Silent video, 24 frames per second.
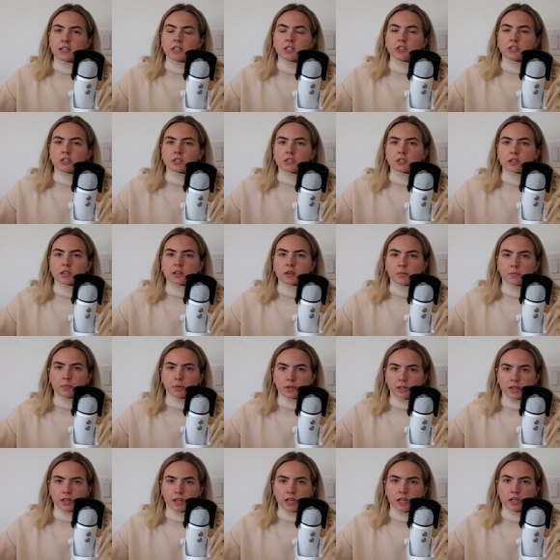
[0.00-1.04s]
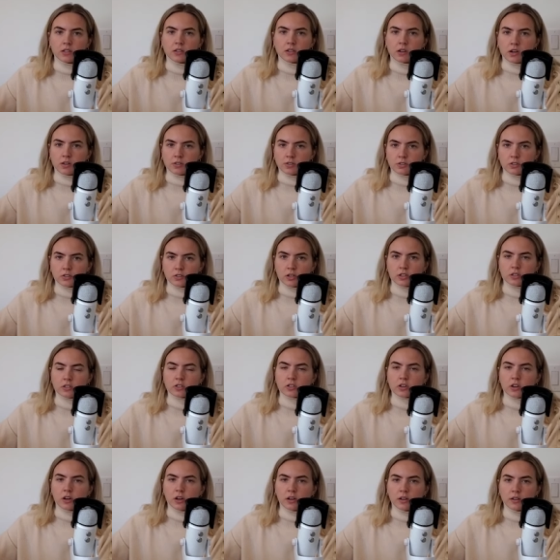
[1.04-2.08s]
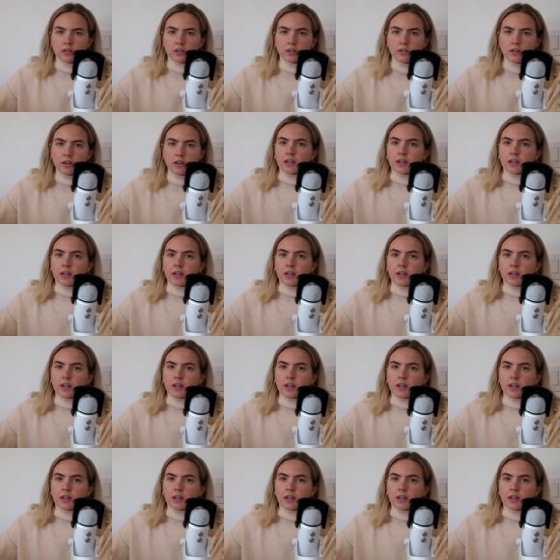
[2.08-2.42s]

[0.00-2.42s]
in just like a plain non-stretch cotton.